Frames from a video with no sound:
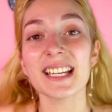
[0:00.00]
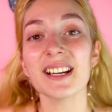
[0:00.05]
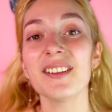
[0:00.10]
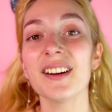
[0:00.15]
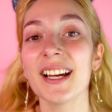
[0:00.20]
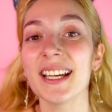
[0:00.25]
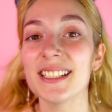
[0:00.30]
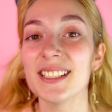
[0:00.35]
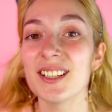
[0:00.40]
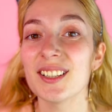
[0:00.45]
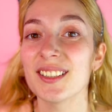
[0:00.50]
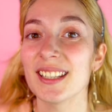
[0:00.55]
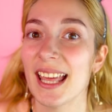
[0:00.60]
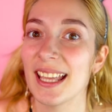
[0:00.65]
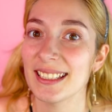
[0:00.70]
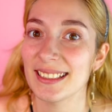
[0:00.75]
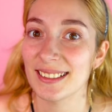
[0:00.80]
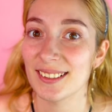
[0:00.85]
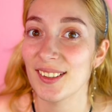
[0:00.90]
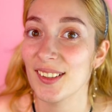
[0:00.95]
I know
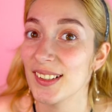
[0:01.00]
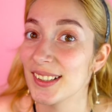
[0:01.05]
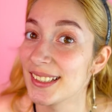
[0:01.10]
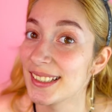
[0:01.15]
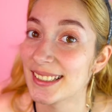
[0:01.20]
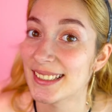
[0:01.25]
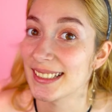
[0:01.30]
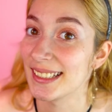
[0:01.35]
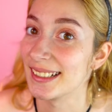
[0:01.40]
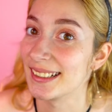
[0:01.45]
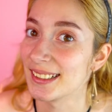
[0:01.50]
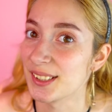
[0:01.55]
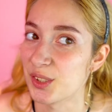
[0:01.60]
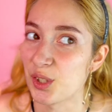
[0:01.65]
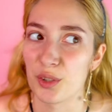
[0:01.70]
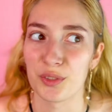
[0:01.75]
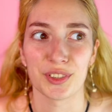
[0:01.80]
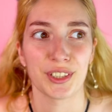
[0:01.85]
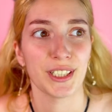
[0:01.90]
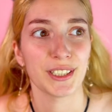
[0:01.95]
that all these girls
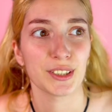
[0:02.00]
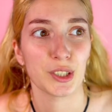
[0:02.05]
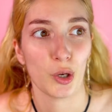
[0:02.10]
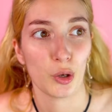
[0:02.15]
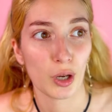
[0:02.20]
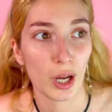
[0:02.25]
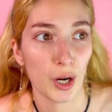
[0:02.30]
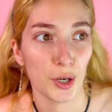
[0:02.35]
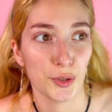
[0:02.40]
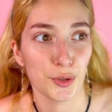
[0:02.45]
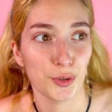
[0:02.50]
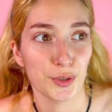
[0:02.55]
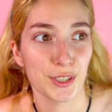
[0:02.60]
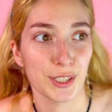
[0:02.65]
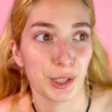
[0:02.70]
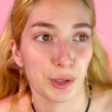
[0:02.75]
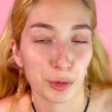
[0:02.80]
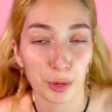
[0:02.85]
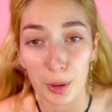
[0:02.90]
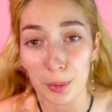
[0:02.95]
on TikTok are
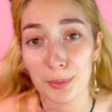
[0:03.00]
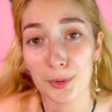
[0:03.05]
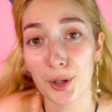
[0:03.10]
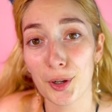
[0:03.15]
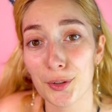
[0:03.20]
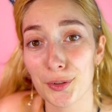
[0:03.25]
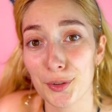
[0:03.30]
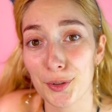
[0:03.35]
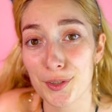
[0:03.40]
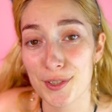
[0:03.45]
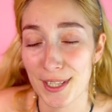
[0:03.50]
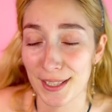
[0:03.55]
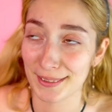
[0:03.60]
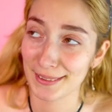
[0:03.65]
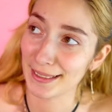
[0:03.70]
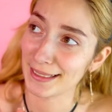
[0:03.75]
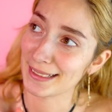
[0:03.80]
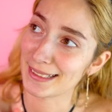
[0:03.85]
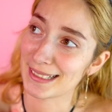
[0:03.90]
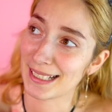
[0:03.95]
using cream contours and things